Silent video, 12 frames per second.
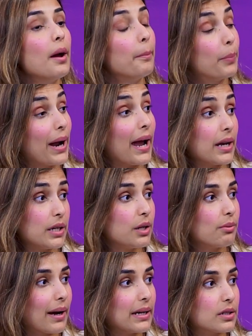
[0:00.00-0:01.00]
brand
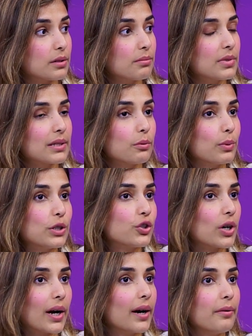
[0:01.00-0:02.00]
new items, which
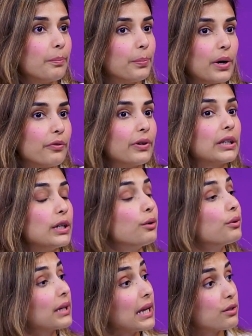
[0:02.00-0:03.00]
are perfectly
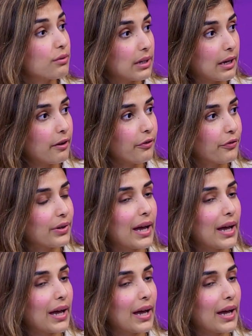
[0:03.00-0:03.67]
okay to gift.